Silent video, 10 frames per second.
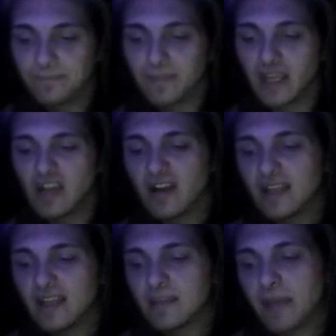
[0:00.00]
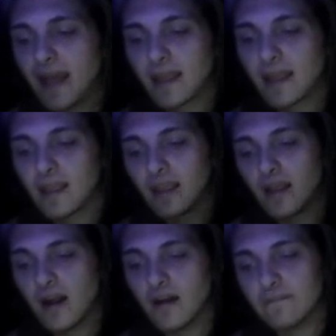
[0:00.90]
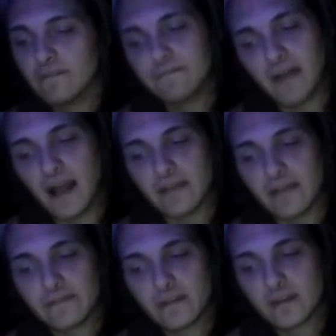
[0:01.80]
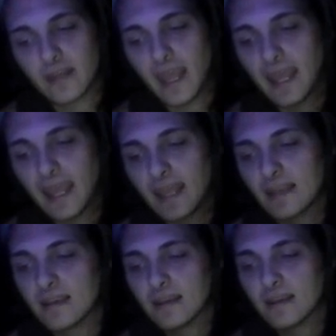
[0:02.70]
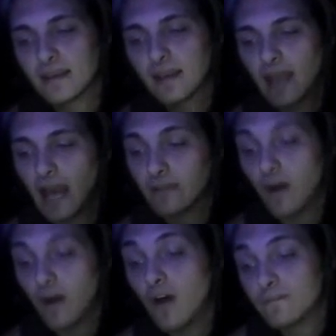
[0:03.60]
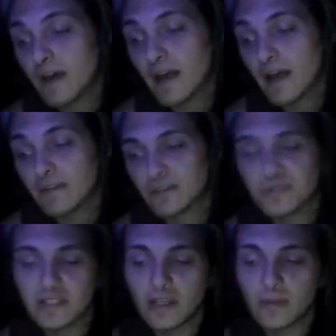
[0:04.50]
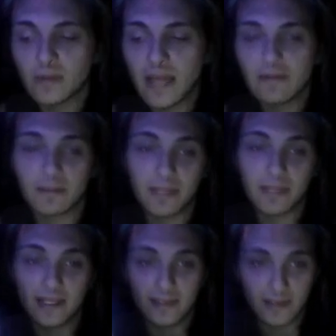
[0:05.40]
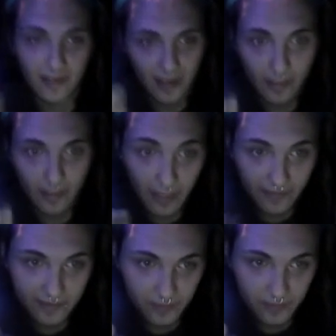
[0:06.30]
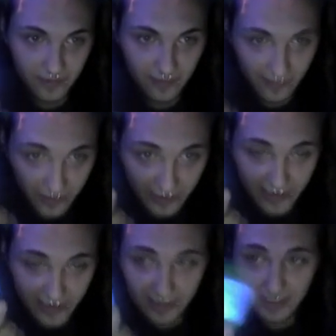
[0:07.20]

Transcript: I got it in a pack of 5. And out of all 5, I really only have a complaint about this one, the green.